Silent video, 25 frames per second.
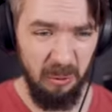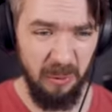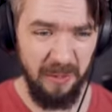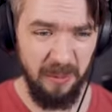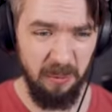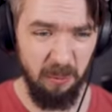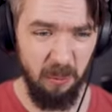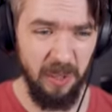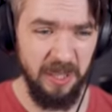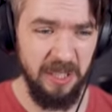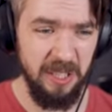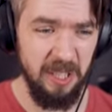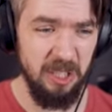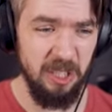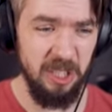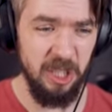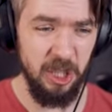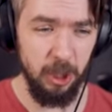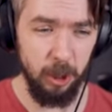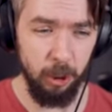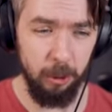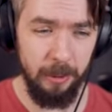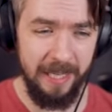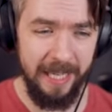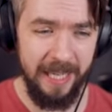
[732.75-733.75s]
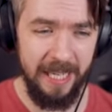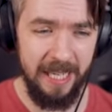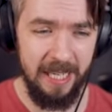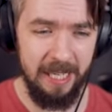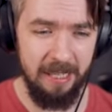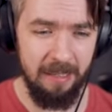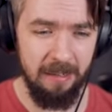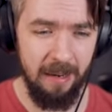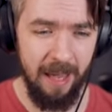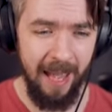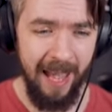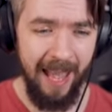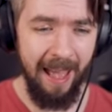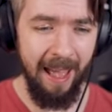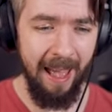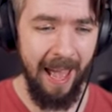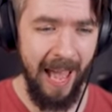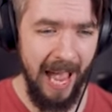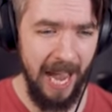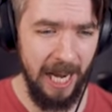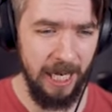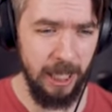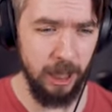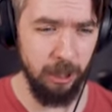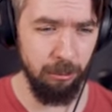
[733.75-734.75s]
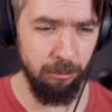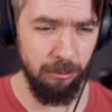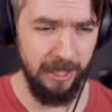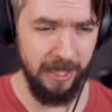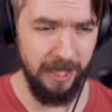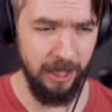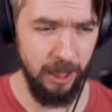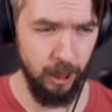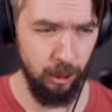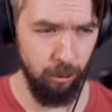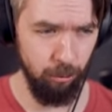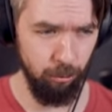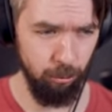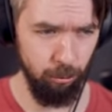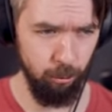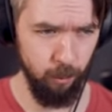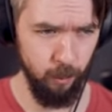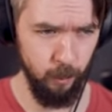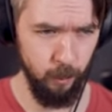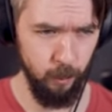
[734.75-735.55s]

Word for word: What what does the green actually do?